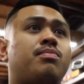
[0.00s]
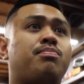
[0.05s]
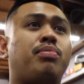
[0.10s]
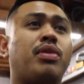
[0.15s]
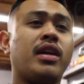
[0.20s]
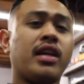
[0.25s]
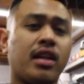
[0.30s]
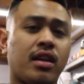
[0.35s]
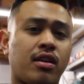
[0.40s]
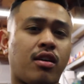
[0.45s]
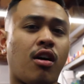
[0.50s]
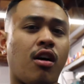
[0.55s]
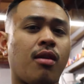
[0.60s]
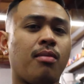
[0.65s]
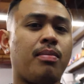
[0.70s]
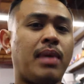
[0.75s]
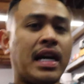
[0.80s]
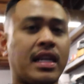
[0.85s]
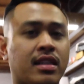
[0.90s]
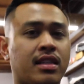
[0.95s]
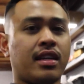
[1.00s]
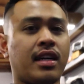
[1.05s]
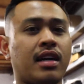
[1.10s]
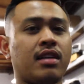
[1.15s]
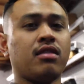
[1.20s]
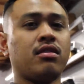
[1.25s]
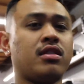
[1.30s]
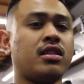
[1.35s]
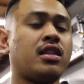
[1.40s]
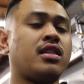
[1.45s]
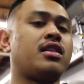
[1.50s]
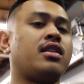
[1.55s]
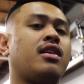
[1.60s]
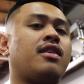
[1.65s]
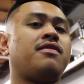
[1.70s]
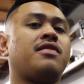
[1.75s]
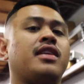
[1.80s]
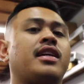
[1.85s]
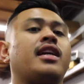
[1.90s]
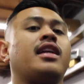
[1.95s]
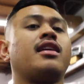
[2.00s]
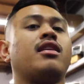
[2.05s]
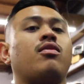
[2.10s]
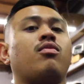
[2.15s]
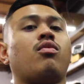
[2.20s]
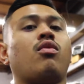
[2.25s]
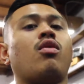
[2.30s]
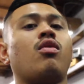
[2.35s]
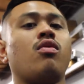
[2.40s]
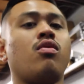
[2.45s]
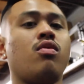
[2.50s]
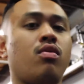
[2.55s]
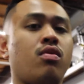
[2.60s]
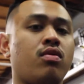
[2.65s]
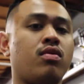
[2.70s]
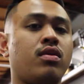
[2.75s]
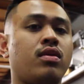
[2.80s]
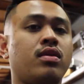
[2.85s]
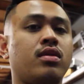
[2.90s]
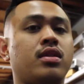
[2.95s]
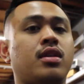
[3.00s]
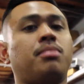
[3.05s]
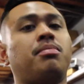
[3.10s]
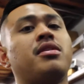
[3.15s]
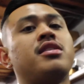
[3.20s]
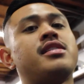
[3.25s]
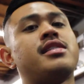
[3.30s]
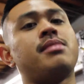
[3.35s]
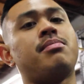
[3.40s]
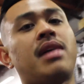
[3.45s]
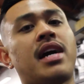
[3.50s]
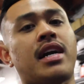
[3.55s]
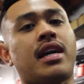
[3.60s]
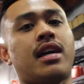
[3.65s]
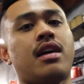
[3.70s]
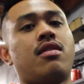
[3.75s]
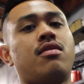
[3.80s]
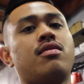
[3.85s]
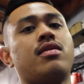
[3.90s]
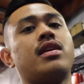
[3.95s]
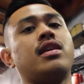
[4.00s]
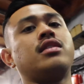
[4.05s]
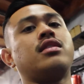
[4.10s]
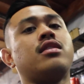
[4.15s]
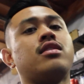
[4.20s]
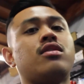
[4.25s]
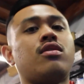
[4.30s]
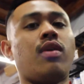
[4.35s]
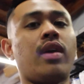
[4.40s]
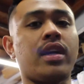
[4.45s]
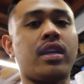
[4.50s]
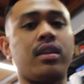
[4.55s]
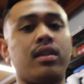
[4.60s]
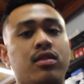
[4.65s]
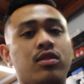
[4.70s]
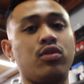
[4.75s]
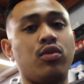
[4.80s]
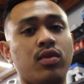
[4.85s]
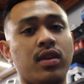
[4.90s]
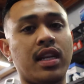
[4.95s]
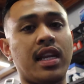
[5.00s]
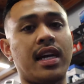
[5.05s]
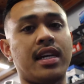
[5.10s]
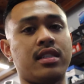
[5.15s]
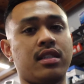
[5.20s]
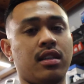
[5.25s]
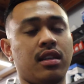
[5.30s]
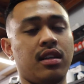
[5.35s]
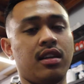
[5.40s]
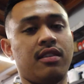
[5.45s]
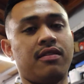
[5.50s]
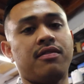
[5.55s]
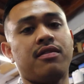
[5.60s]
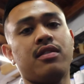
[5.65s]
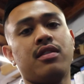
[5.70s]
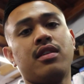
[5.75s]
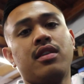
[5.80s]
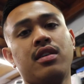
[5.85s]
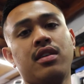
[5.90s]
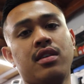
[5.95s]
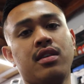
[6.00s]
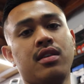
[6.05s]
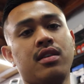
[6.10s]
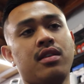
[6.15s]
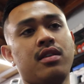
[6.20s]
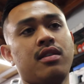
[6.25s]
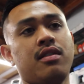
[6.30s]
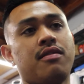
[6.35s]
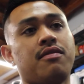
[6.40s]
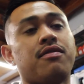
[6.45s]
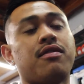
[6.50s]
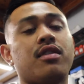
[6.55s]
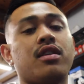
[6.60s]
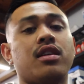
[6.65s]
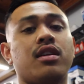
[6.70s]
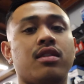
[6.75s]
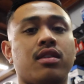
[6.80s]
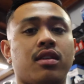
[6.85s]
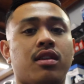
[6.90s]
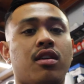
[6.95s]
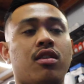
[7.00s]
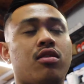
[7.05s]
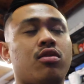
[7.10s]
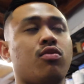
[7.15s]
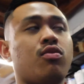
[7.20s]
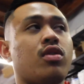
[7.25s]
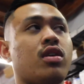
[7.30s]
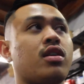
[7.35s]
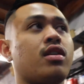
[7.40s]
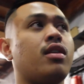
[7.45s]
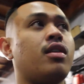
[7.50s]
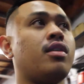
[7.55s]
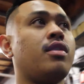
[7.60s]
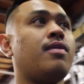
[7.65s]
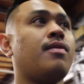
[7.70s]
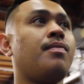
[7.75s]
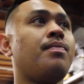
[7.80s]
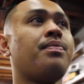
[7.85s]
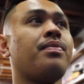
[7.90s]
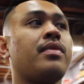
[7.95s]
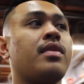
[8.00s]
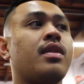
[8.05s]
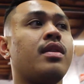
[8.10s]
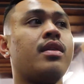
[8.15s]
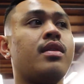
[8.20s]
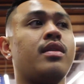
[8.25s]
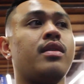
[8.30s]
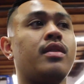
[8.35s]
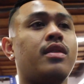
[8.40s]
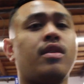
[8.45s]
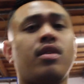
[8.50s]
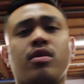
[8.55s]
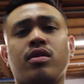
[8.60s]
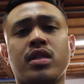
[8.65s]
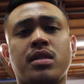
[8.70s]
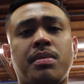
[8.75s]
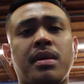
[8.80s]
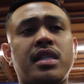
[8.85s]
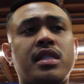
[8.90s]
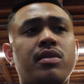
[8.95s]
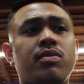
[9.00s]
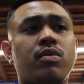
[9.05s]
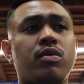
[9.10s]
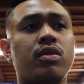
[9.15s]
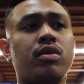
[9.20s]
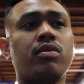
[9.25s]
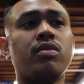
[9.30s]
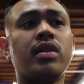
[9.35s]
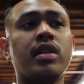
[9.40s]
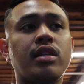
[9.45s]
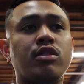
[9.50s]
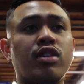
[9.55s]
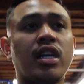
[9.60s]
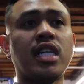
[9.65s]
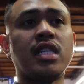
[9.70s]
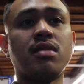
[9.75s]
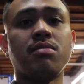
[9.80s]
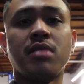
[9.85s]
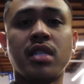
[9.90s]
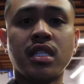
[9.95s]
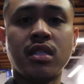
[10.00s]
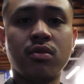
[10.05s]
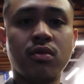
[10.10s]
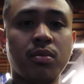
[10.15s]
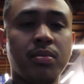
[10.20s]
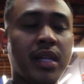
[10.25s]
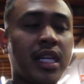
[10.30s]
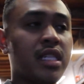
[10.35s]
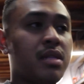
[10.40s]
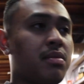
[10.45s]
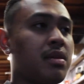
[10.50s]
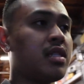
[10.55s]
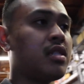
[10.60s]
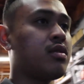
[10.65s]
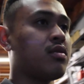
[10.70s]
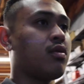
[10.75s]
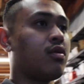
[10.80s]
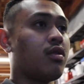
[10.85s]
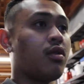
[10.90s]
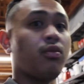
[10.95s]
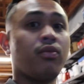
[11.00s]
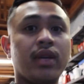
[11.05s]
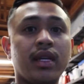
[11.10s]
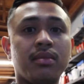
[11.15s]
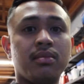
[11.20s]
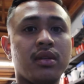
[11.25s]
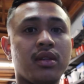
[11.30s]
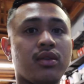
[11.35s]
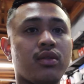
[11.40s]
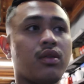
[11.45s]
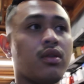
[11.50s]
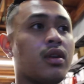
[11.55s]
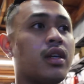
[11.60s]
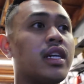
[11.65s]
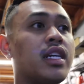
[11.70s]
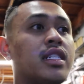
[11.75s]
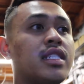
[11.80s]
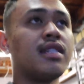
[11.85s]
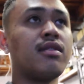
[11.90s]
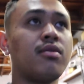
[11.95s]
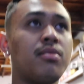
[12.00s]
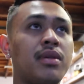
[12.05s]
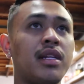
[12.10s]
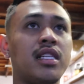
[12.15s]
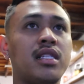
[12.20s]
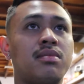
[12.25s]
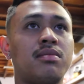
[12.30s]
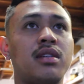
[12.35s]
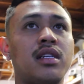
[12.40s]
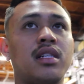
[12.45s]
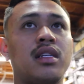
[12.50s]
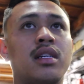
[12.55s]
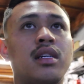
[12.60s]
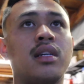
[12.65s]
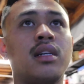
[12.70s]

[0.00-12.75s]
putting a car back together just enough to get it to roll, to push it back out, just so I could utilize the lift for another car to work on. You know, especially when we're doing transmission replacements or a rebuild or an engine replacement.